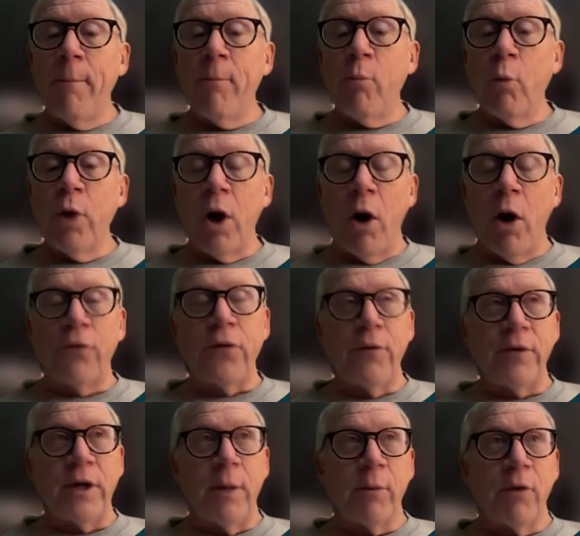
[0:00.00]
We also
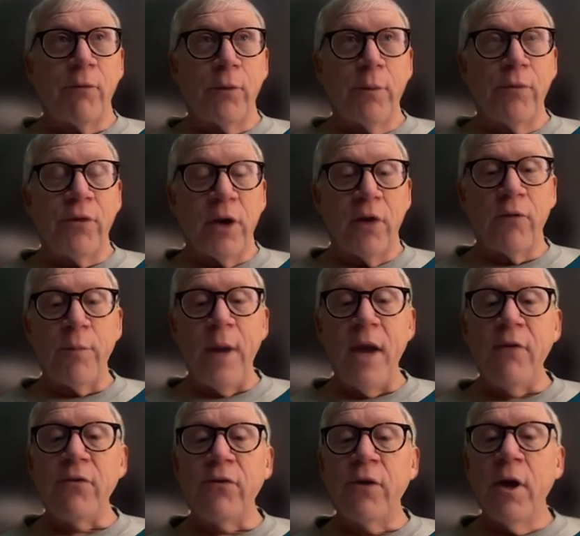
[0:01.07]
have a number of rooms in our
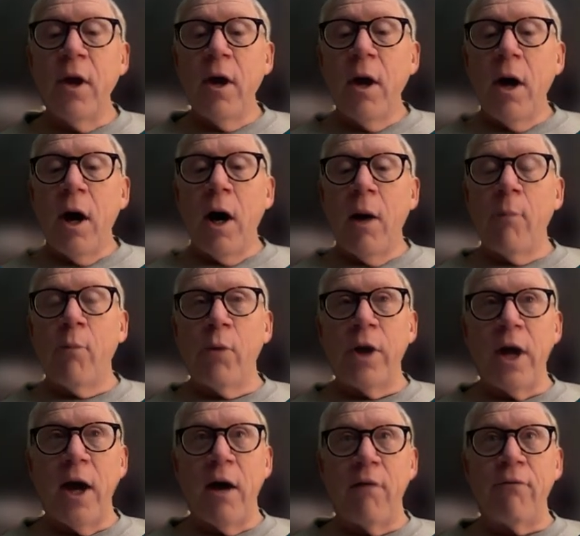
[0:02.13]
space. We
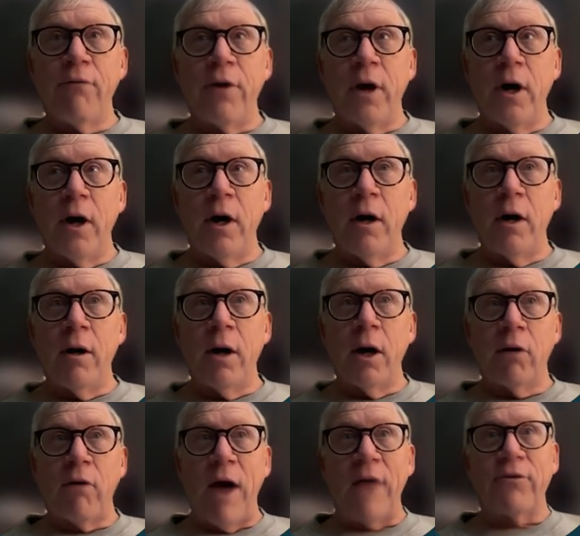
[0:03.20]
have a
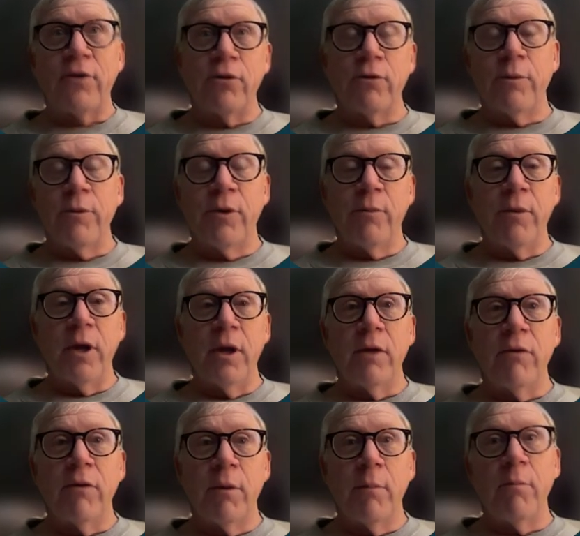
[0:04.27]
glassed-in room
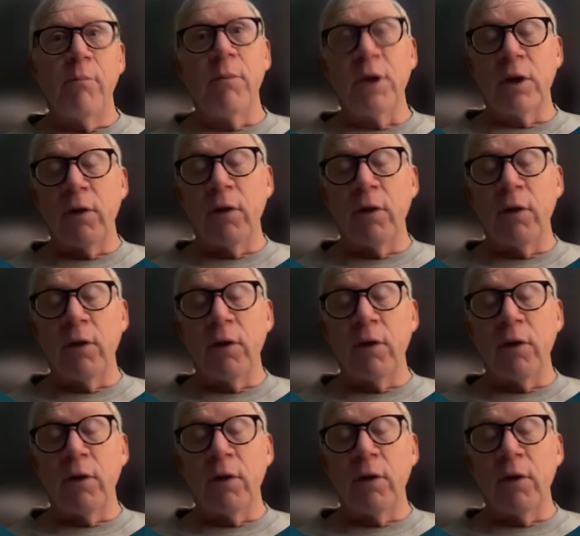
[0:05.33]
in the middle